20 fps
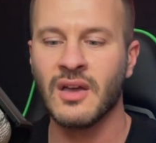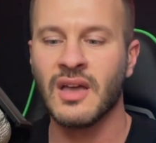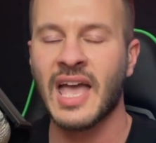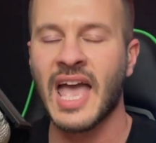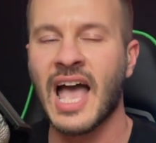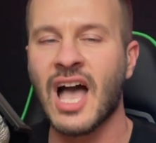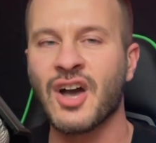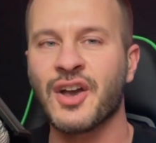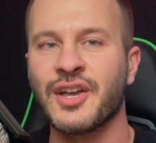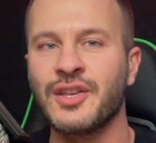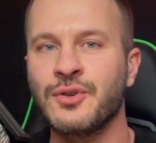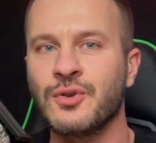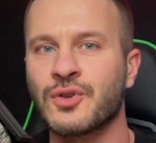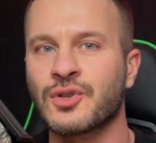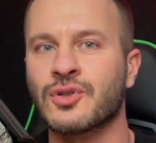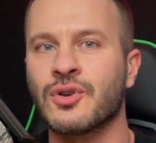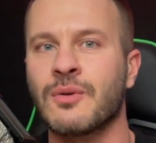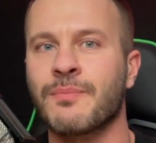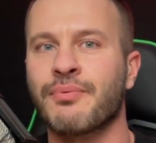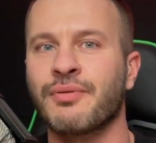How can you
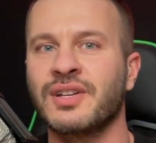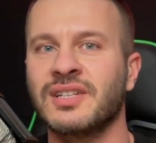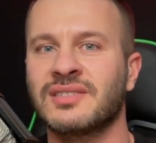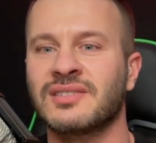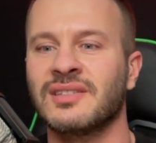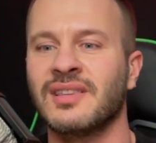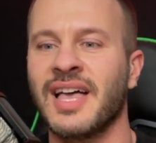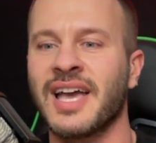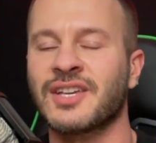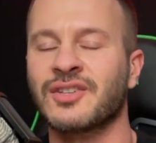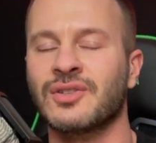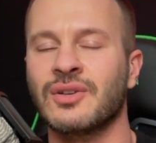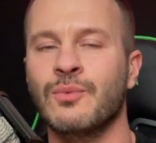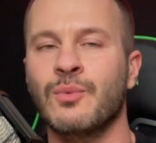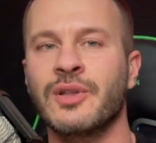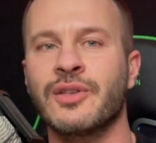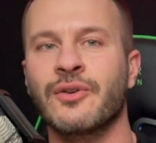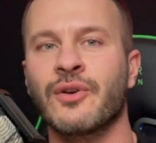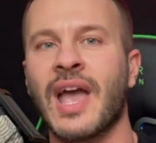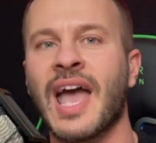show pre selection
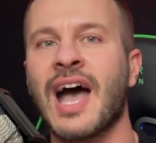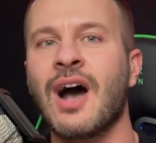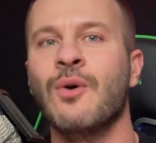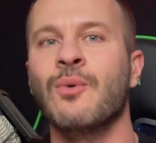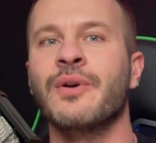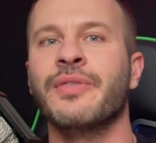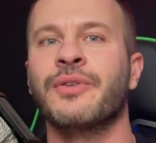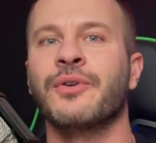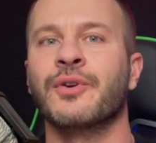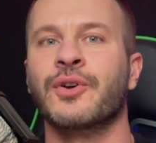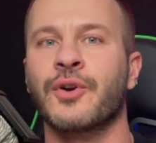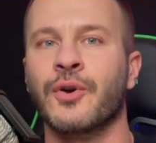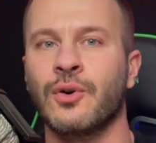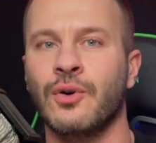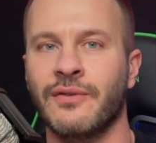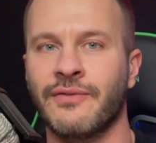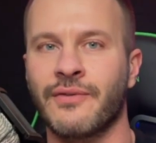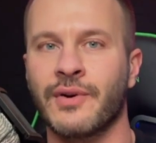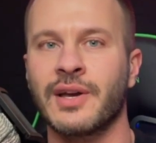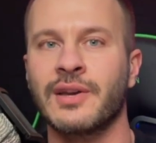when you're out with your
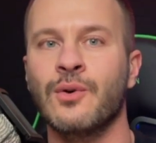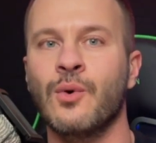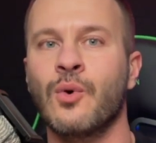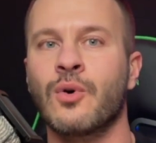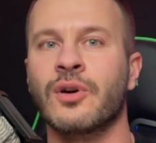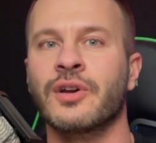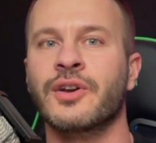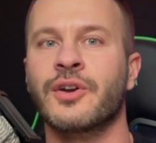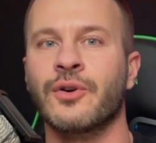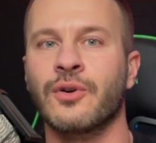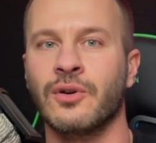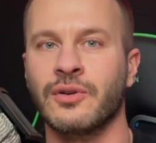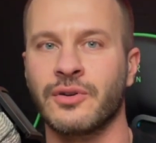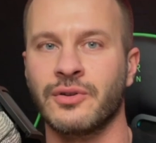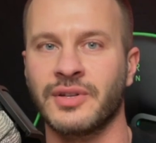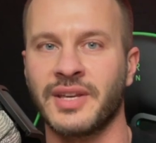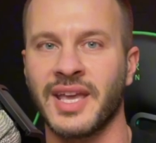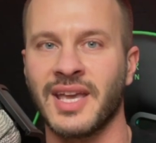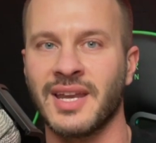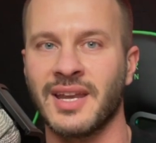girlfriend or a girl you're
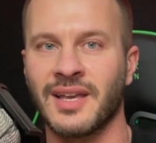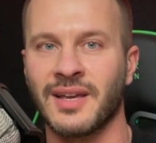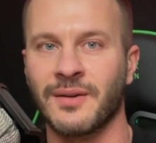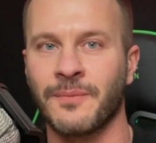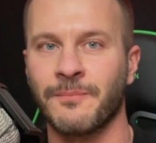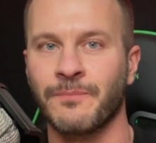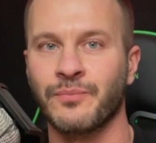dating?